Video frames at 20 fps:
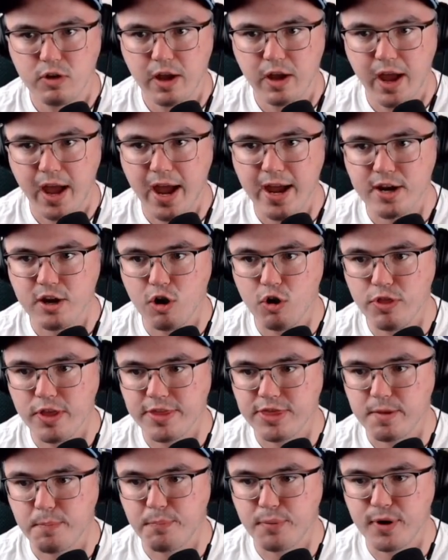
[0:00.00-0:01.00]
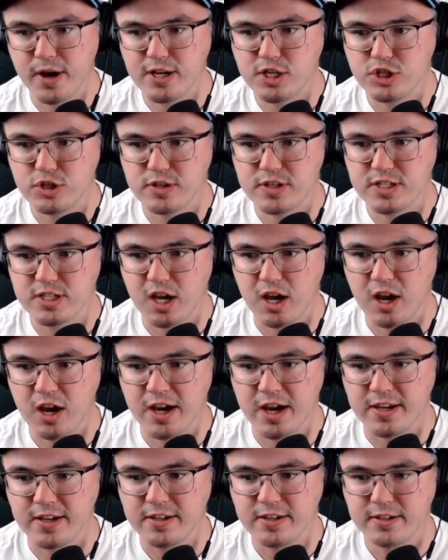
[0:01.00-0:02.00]
I know that the pressure is
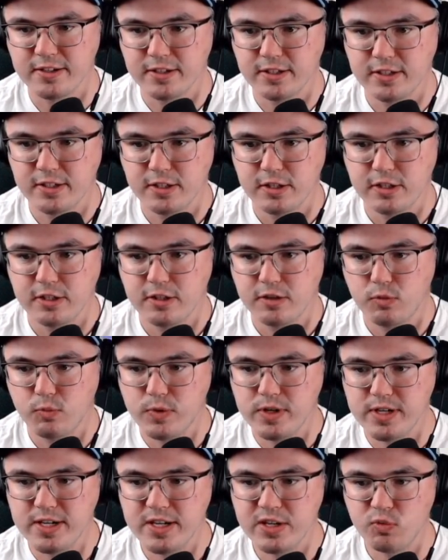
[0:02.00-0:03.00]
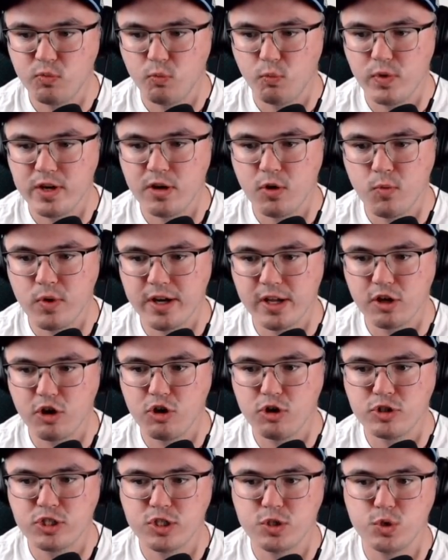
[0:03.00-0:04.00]
on. We don't want to go
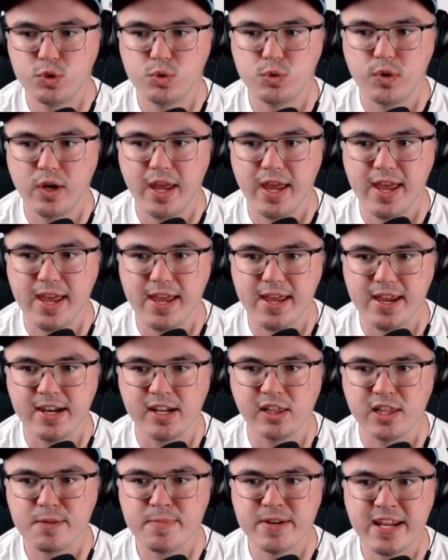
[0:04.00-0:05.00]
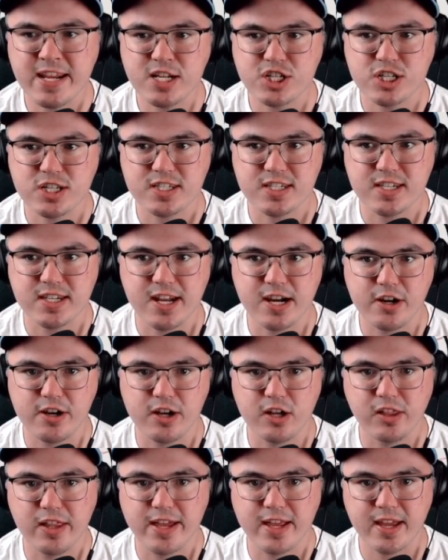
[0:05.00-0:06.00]
to an elimination scenario
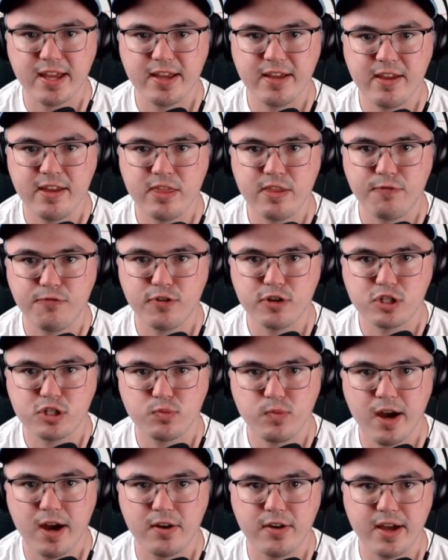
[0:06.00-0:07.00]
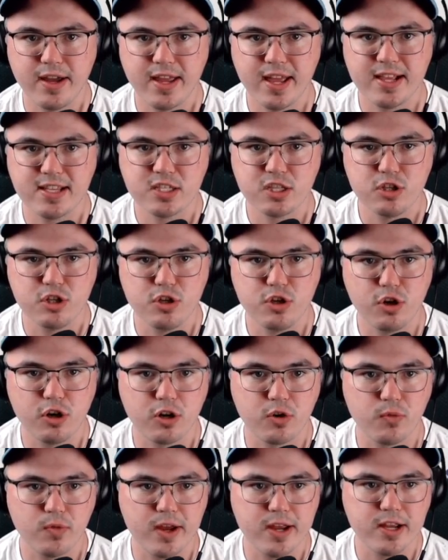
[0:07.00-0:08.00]
like in the first round against the New York
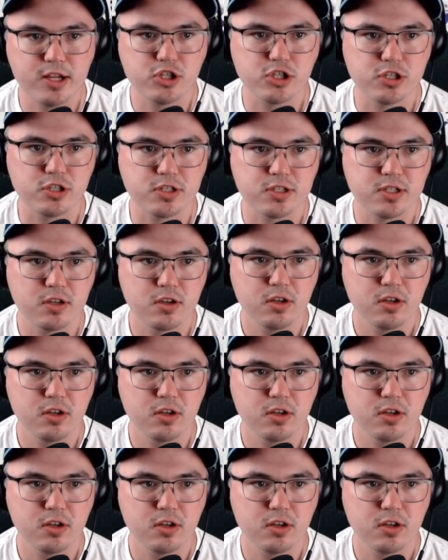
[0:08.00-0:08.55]
Rangers.